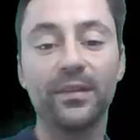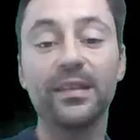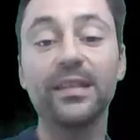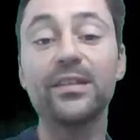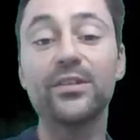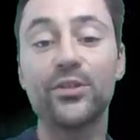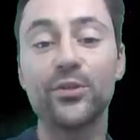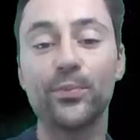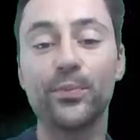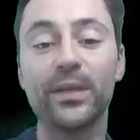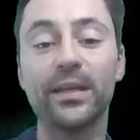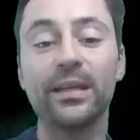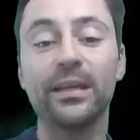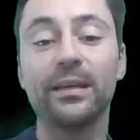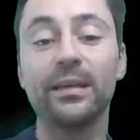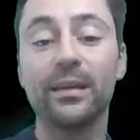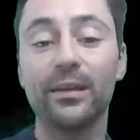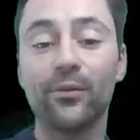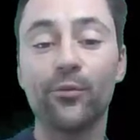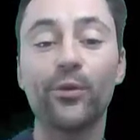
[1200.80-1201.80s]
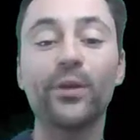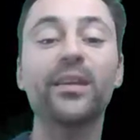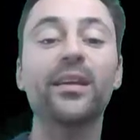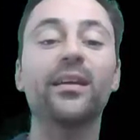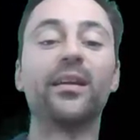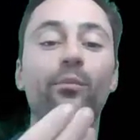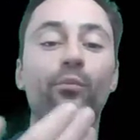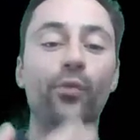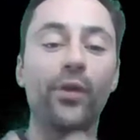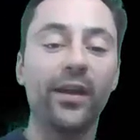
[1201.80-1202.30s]
need to be
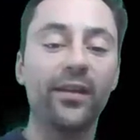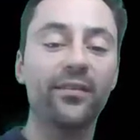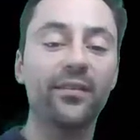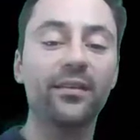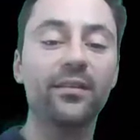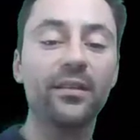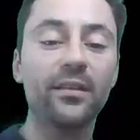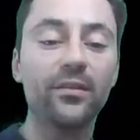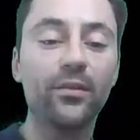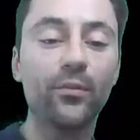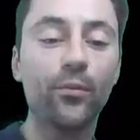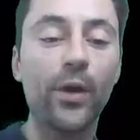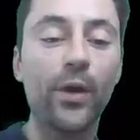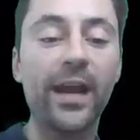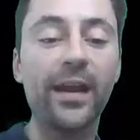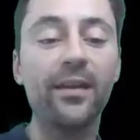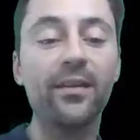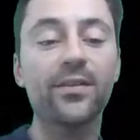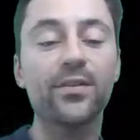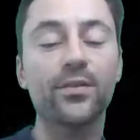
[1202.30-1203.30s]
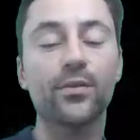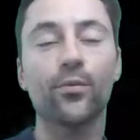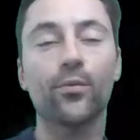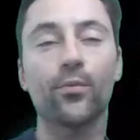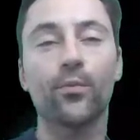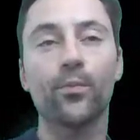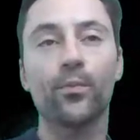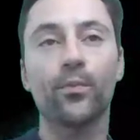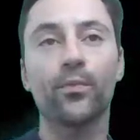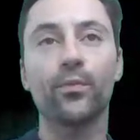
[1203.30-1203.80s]
recalibrated in a way.
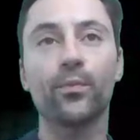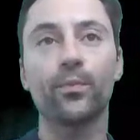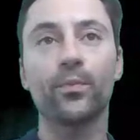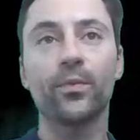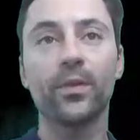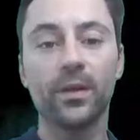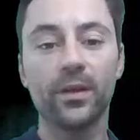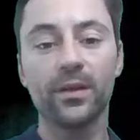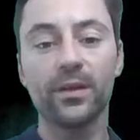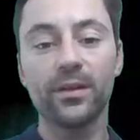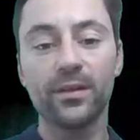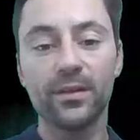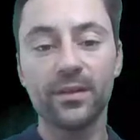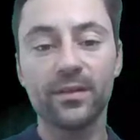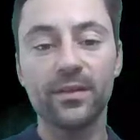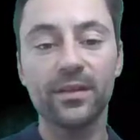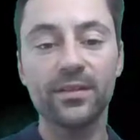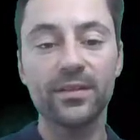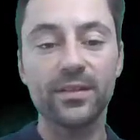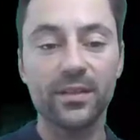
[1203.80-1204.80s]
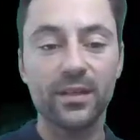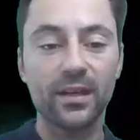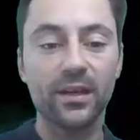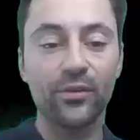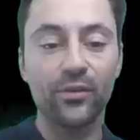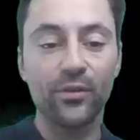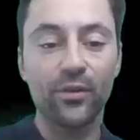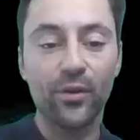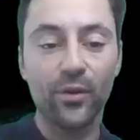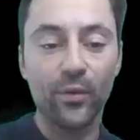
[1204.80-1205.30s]
So that's
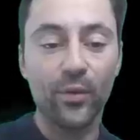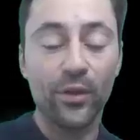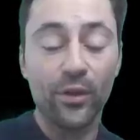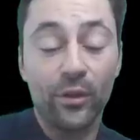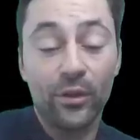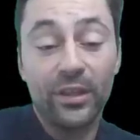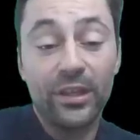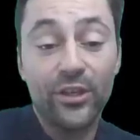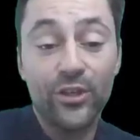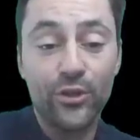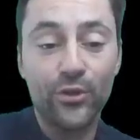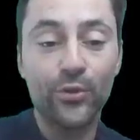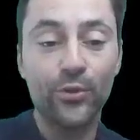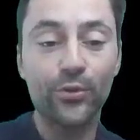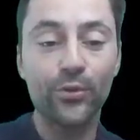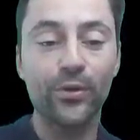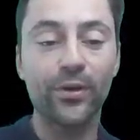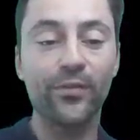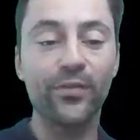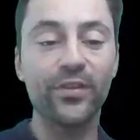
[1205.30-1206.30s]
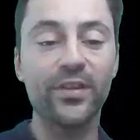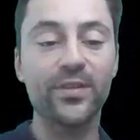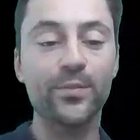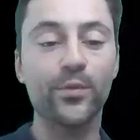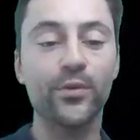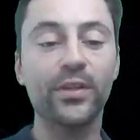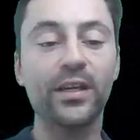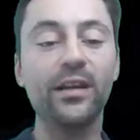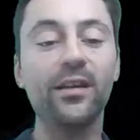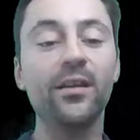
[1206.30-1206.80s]
an issue of this
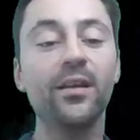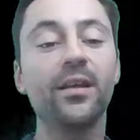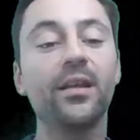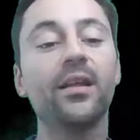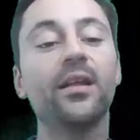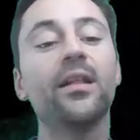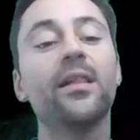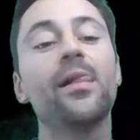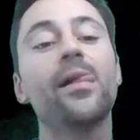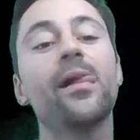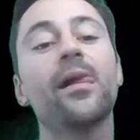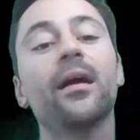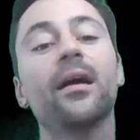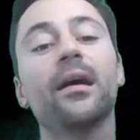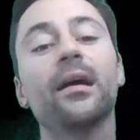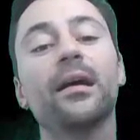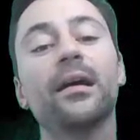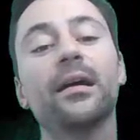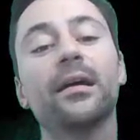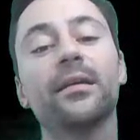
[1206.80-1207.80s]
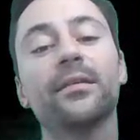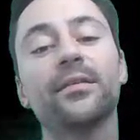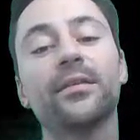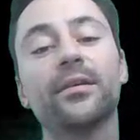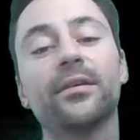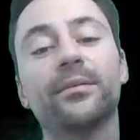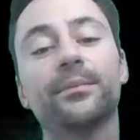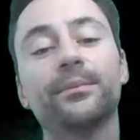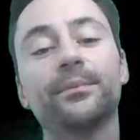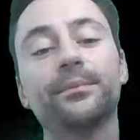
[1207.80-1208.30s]
model.
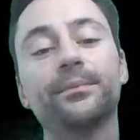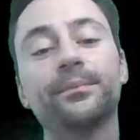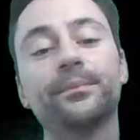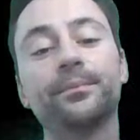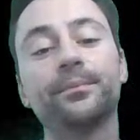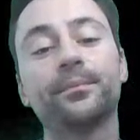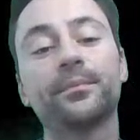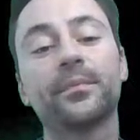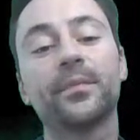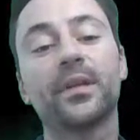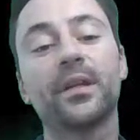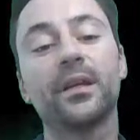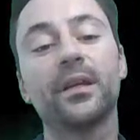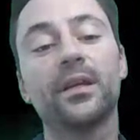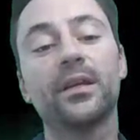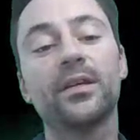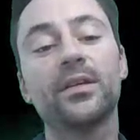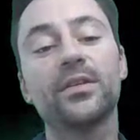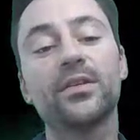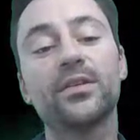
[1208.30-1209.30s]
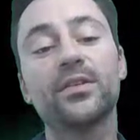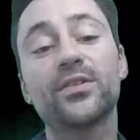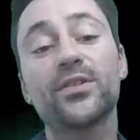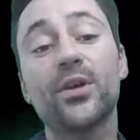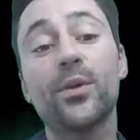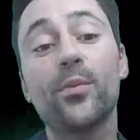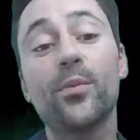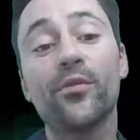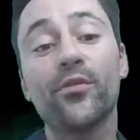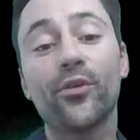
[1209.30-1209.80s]
And
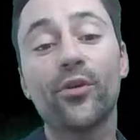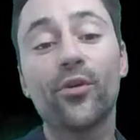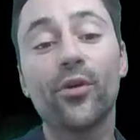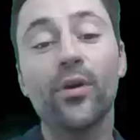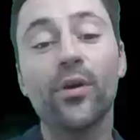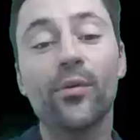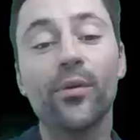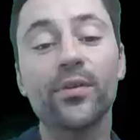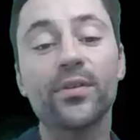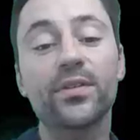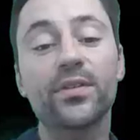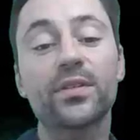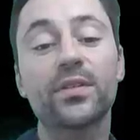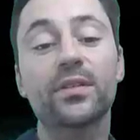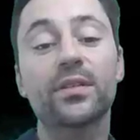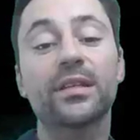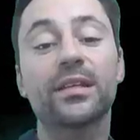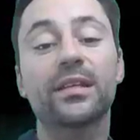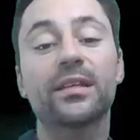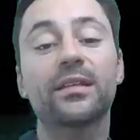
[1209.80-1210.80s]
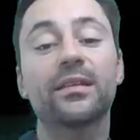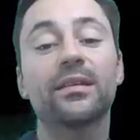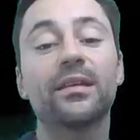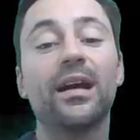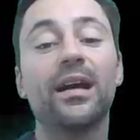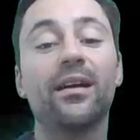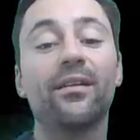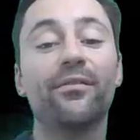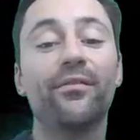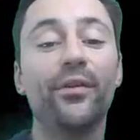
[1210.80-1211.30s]
some of the go-arounds
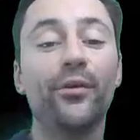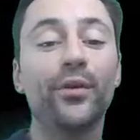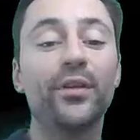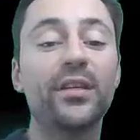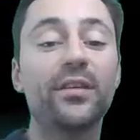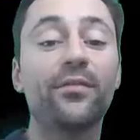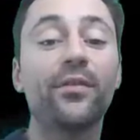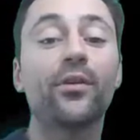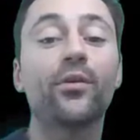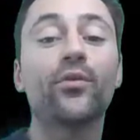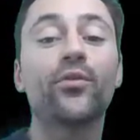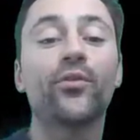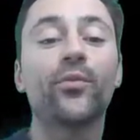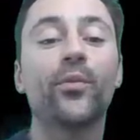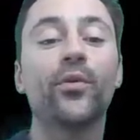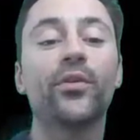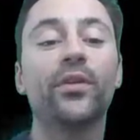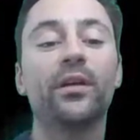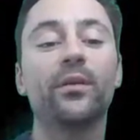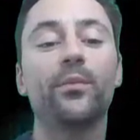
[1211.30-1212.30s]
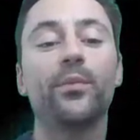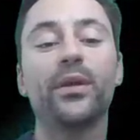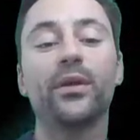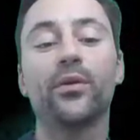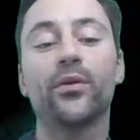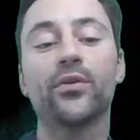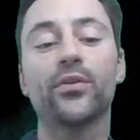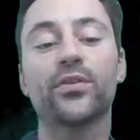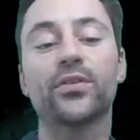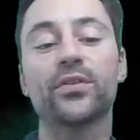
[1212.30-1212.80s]
are very difficult to model
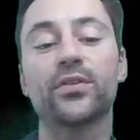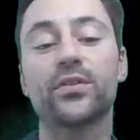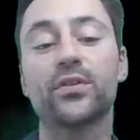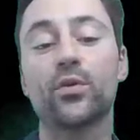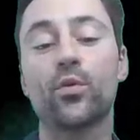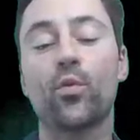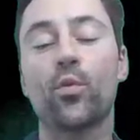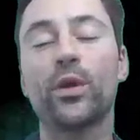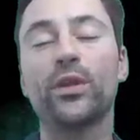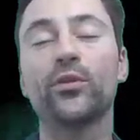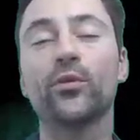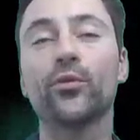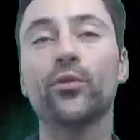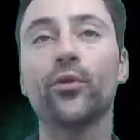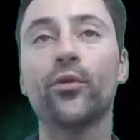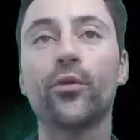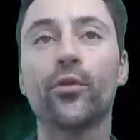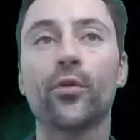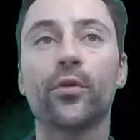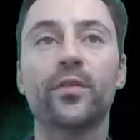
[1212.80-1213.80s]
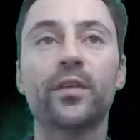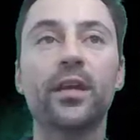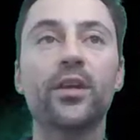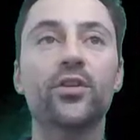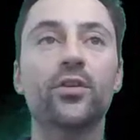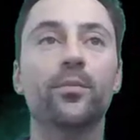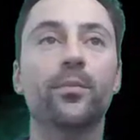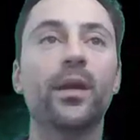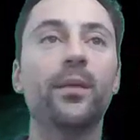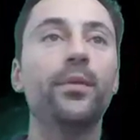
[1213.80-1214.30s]
because we don't know the
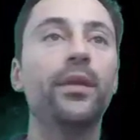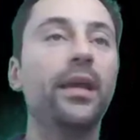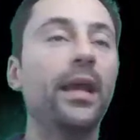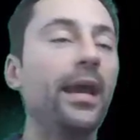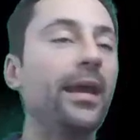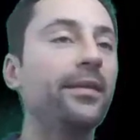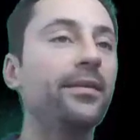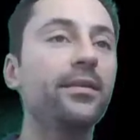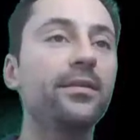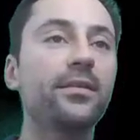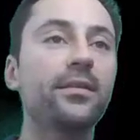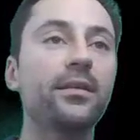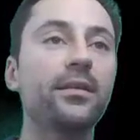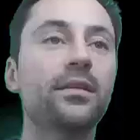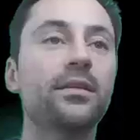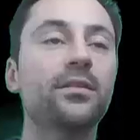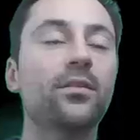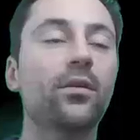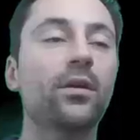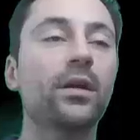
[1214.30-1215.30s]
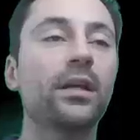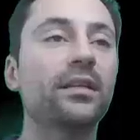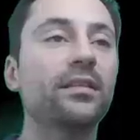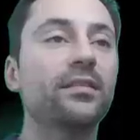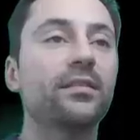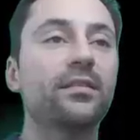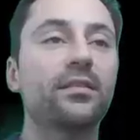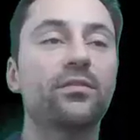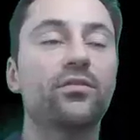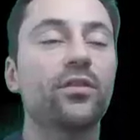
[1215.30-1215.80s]
causation. Maybe ATC
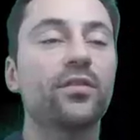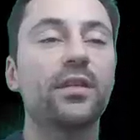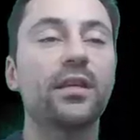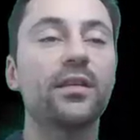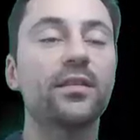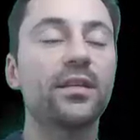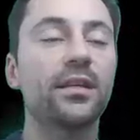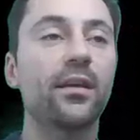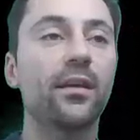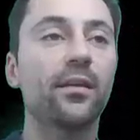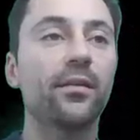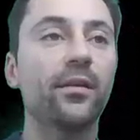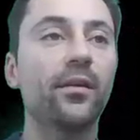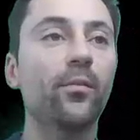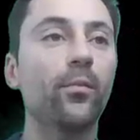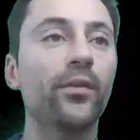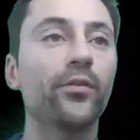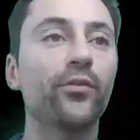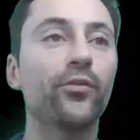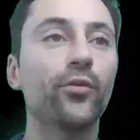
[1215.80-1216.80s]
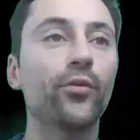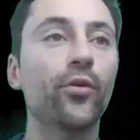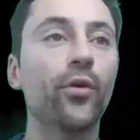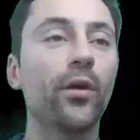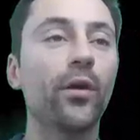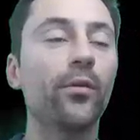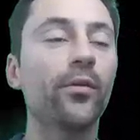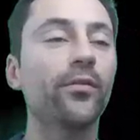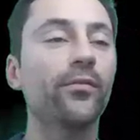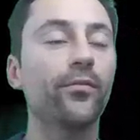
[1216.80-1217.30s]
is just asking an airplane to go
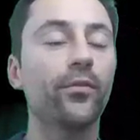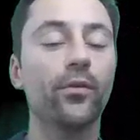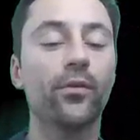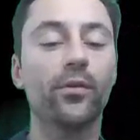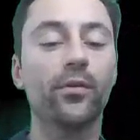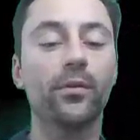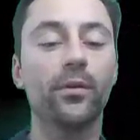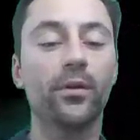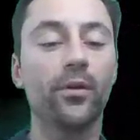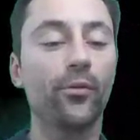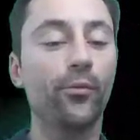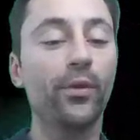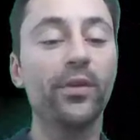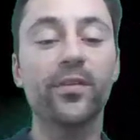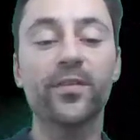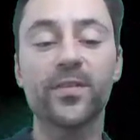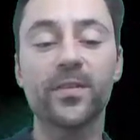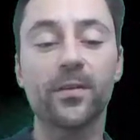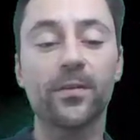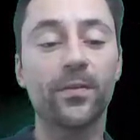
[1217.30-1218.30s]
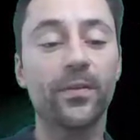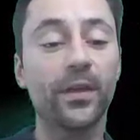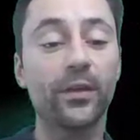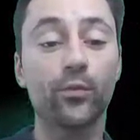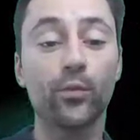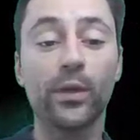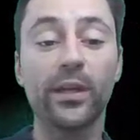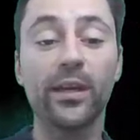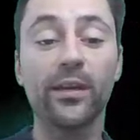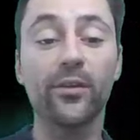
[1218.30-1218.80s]
around for a reason
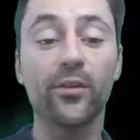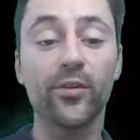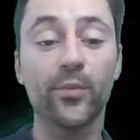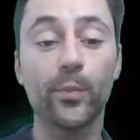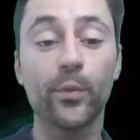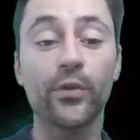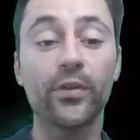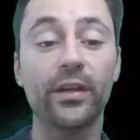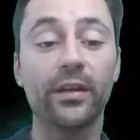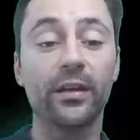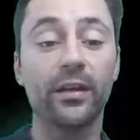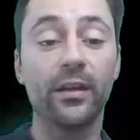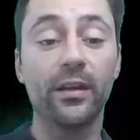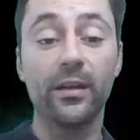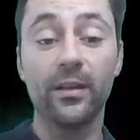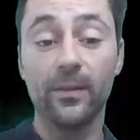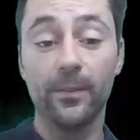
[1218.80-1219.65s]
that we cannot model